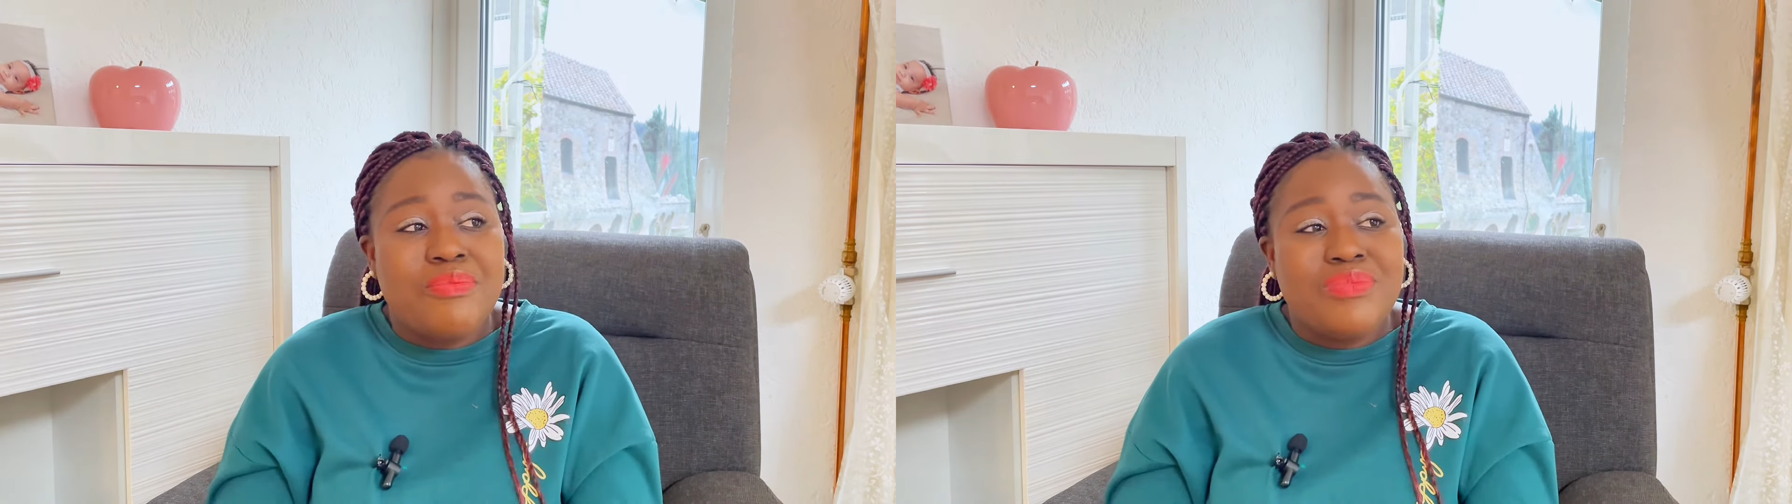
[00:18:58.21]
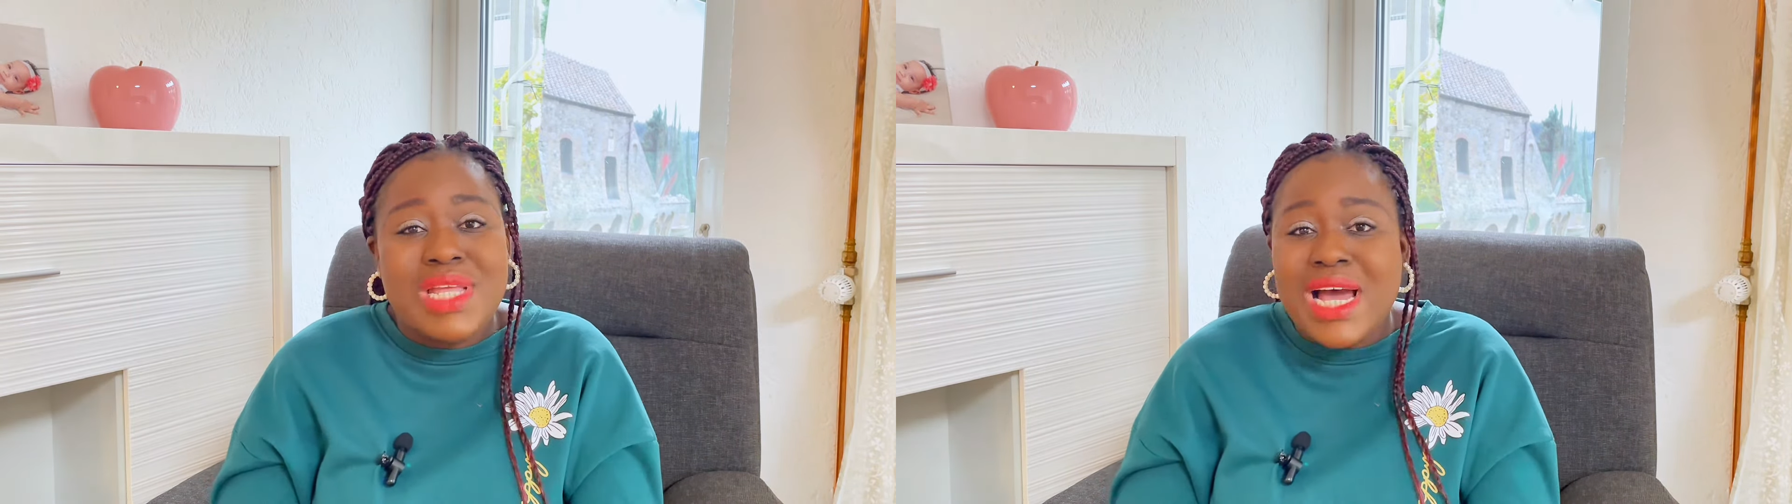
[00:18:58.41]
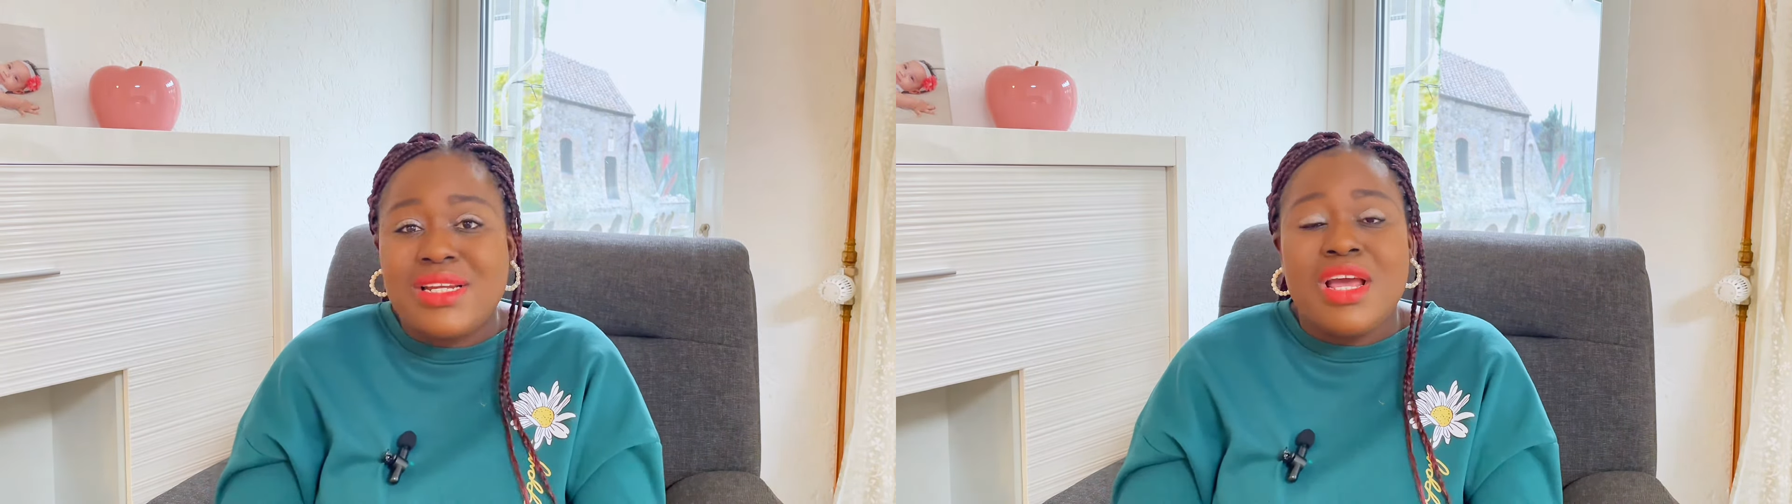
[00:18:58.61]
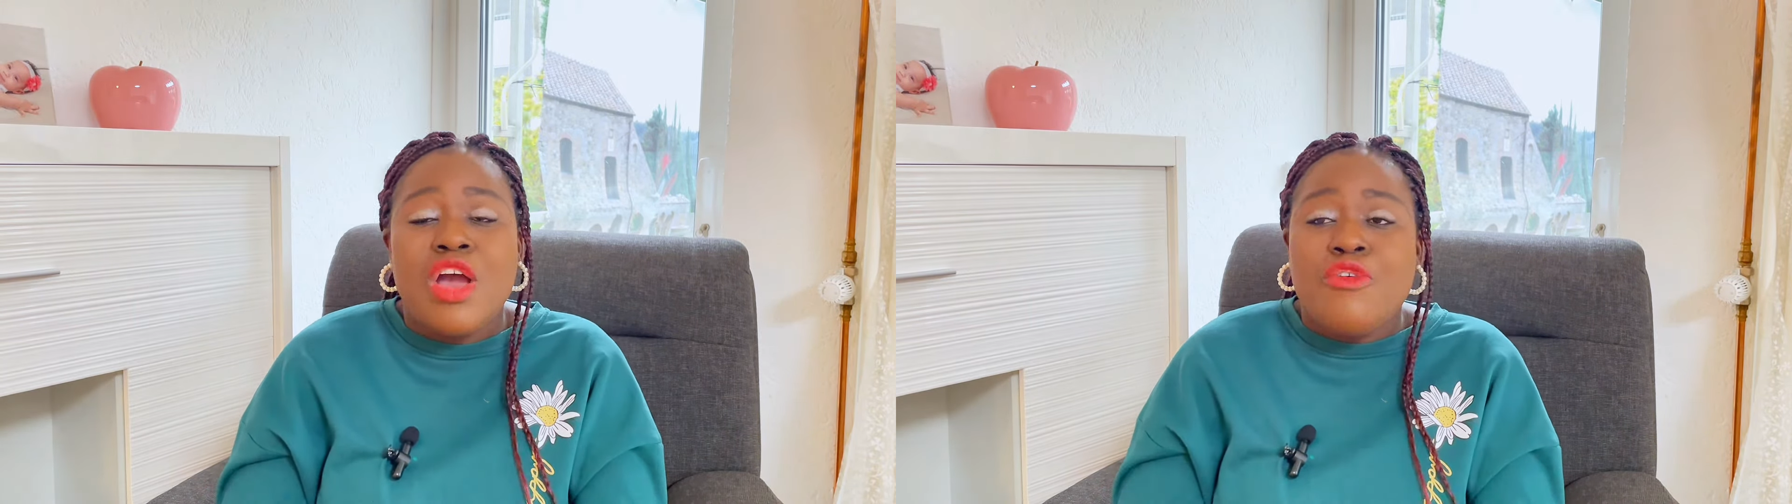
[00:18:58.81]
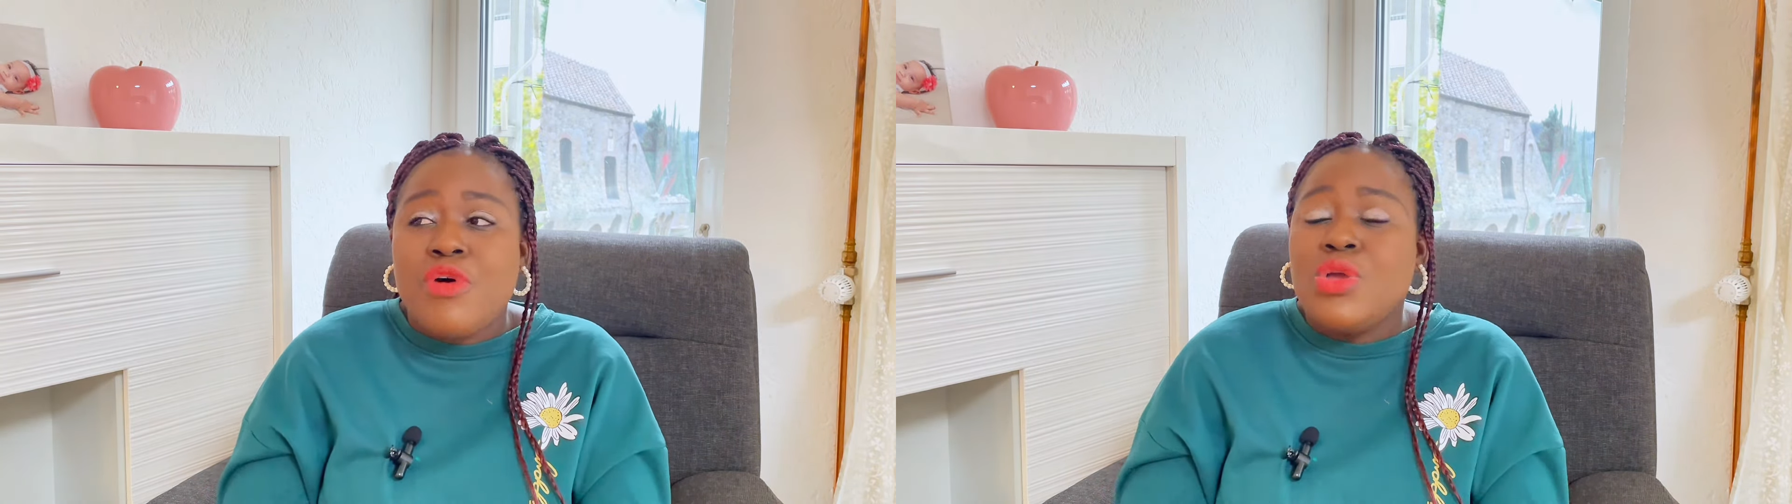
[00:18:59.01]
than
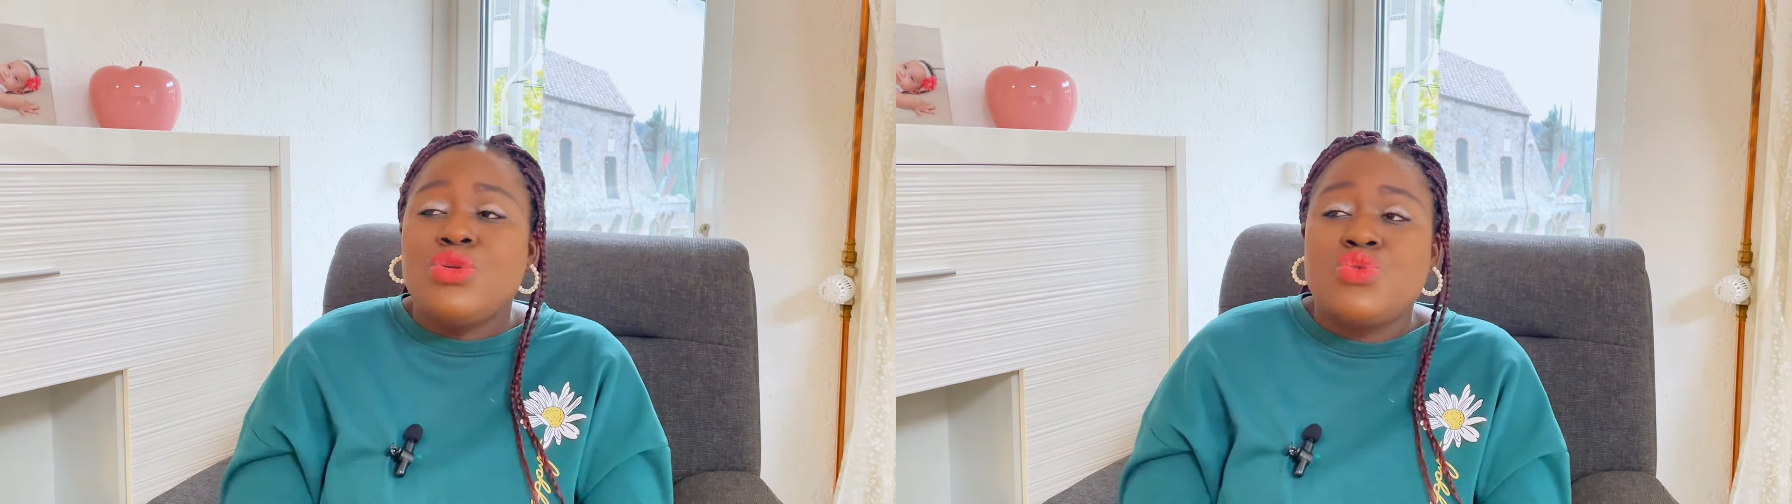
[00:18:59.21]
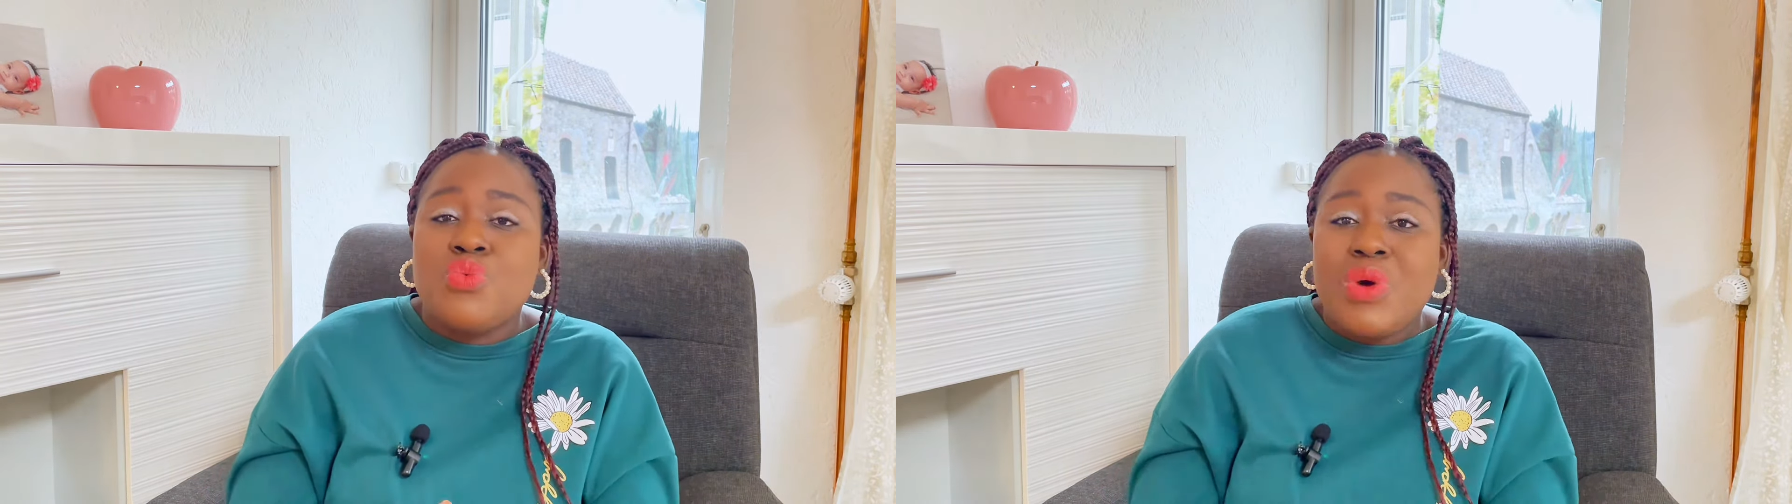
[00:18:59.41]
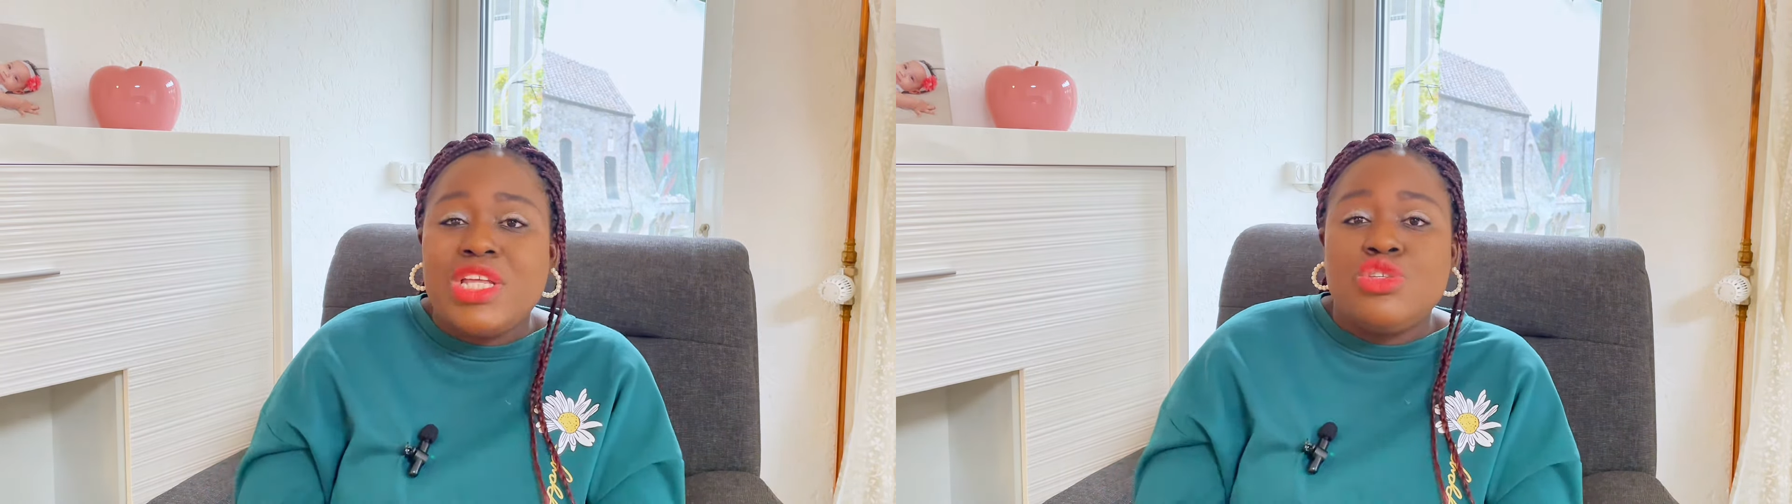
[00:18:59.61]
for you to wait.